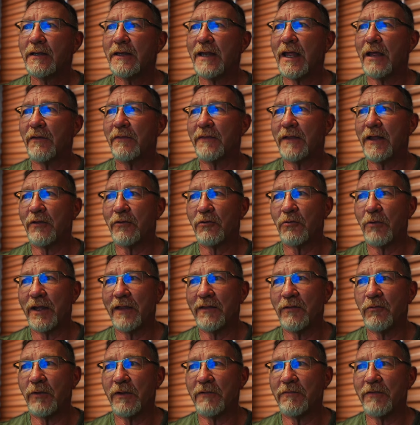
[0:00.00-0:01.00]
Now, the other
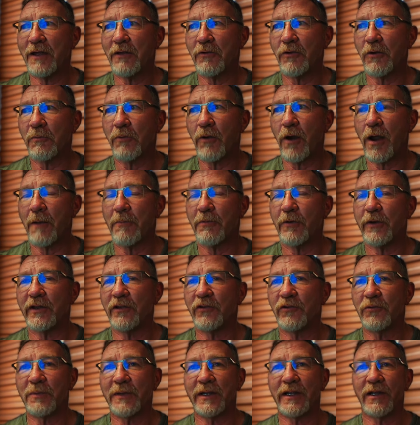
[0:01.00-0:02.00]
way that we found our
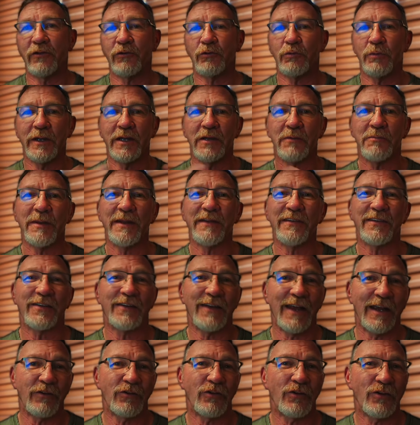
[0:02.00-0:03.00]
property is because we had been
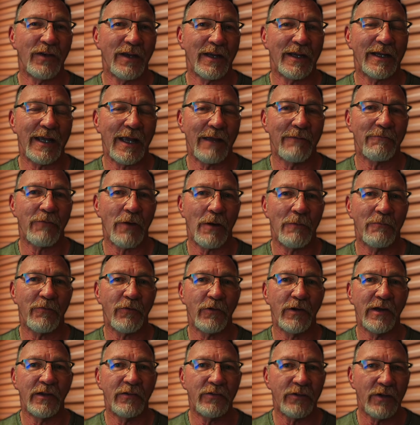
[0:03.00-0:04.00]
stationed at Camp
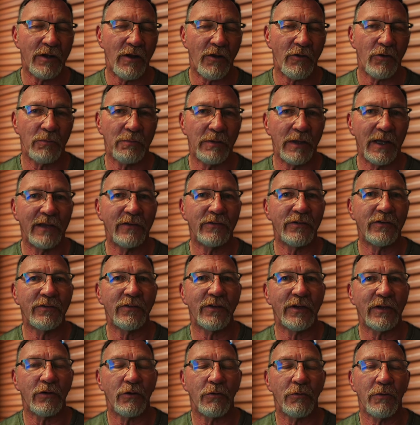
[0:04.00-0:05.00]
Humphreys and other
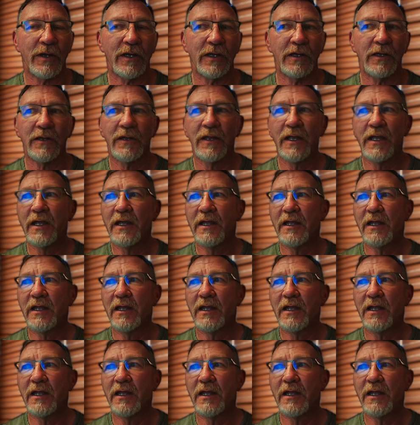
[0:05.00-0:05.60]
places in Korea,